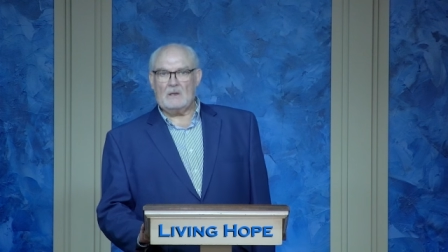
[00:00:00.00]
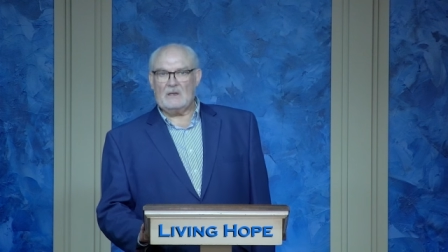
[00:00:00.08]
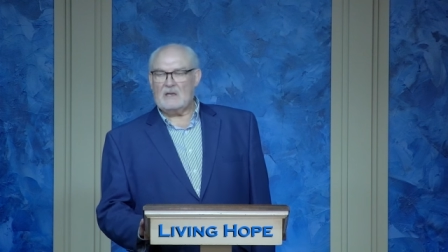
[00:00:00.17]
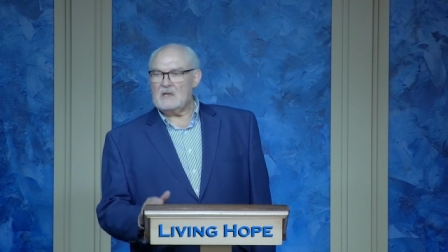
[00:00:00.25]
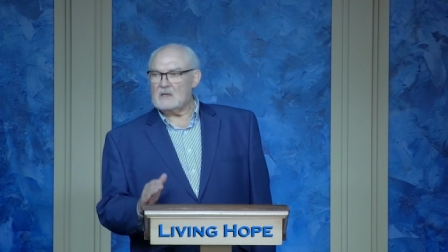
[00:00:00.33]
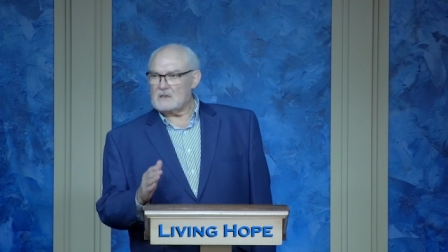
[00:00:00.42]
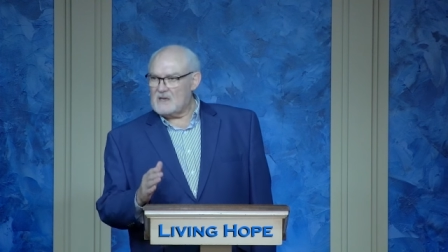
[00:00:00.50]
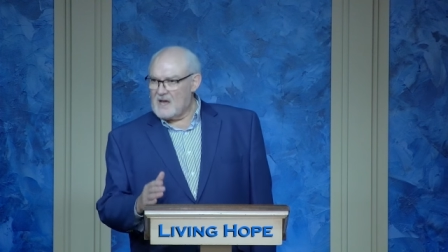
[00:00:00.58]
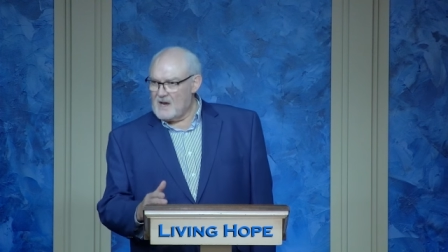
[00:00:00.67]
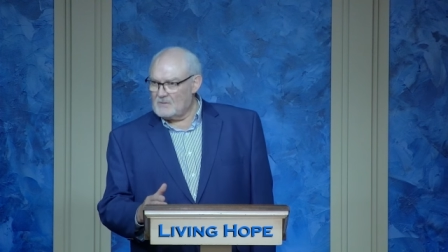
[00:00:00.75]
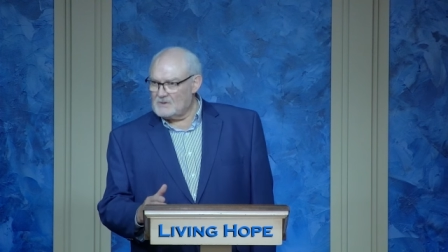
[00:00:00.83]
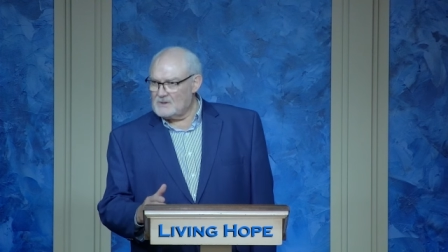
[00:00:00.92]
He
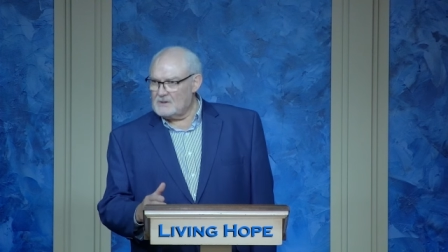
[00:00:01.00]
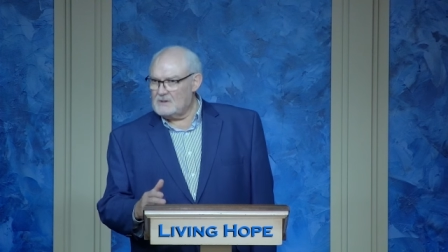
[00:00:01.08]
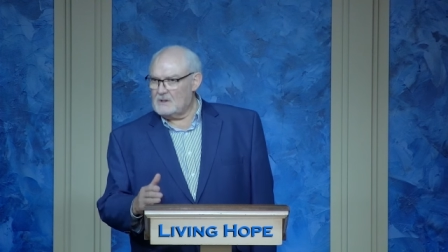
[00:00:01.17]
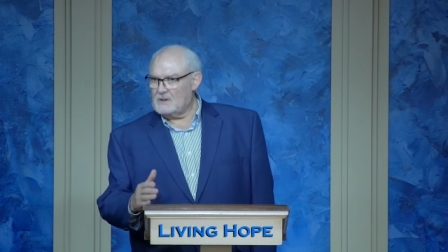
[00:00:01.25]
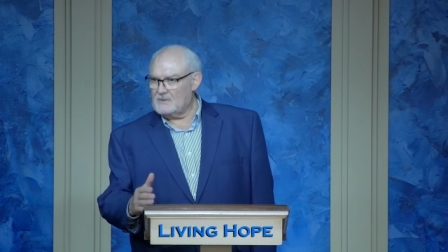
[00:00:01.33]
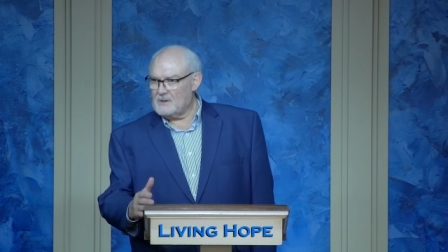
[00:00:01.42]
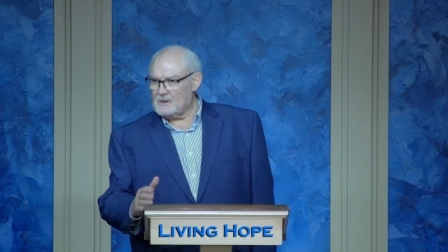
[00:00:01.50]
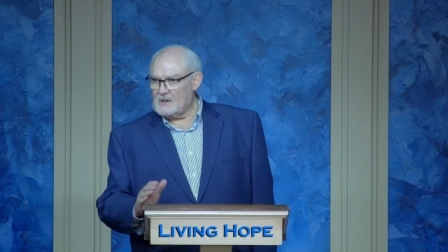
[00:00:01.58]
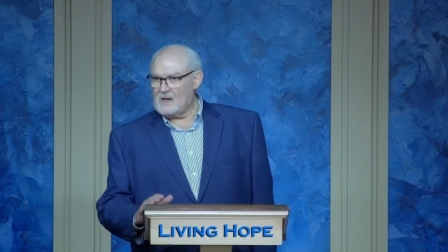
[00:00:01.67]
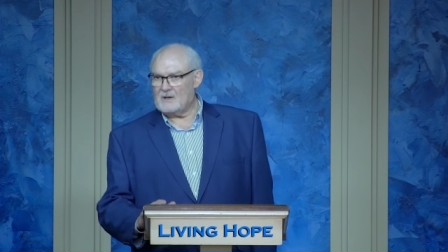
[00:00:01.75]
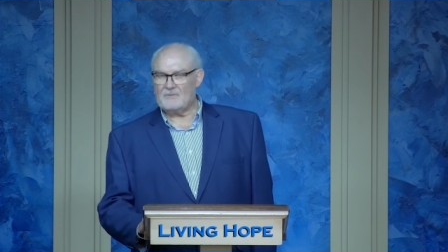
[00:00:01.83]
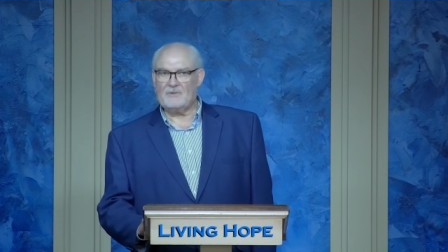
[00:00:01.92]
encountered the
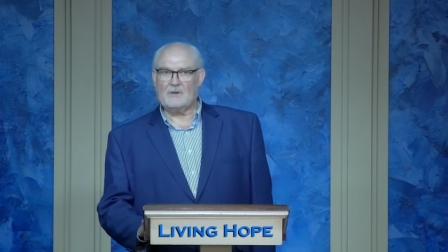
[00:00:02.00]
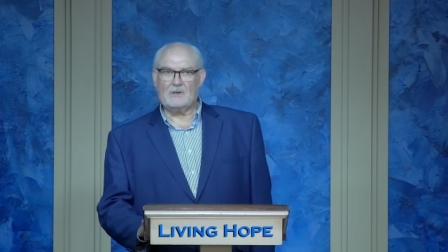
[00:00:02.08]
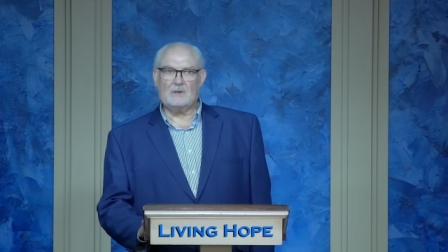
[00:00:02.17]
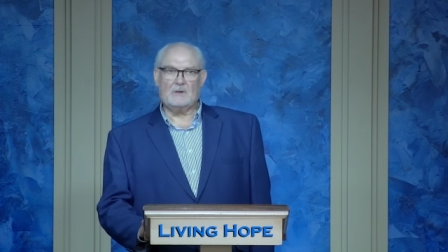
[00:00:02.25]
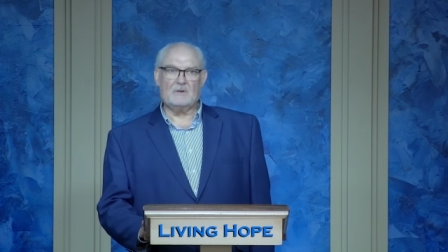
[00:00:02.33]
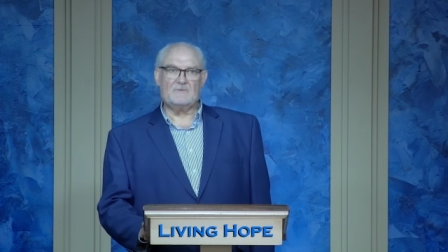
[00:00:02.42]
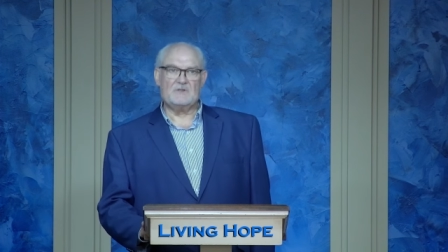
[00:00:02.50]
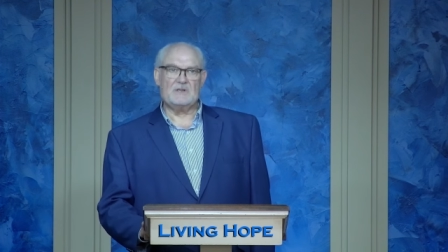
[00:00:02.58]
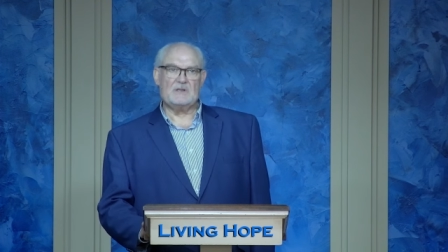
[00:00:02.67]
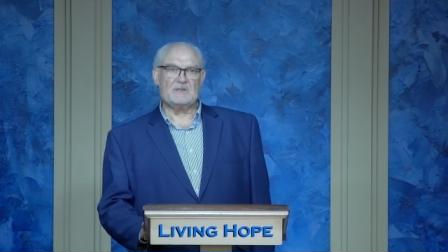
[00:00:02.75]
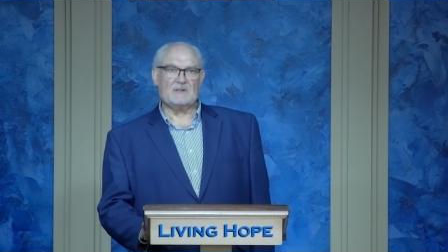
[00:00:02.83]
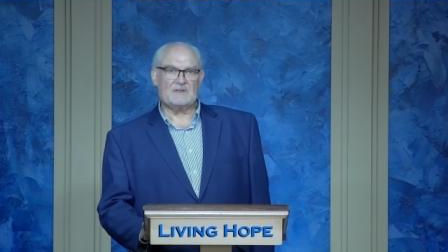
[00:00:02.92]
love of
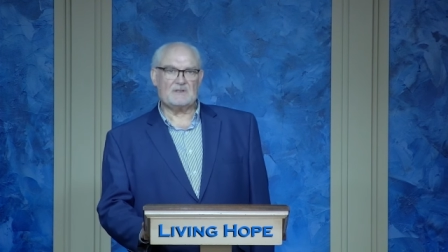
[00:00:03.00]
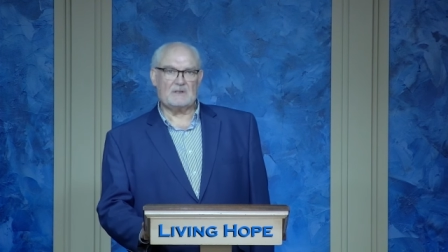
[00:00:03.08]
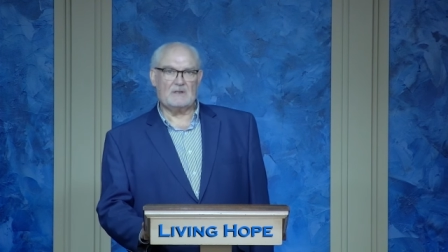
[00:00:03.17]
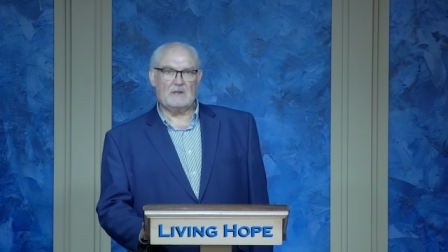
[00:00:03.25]
Jesus.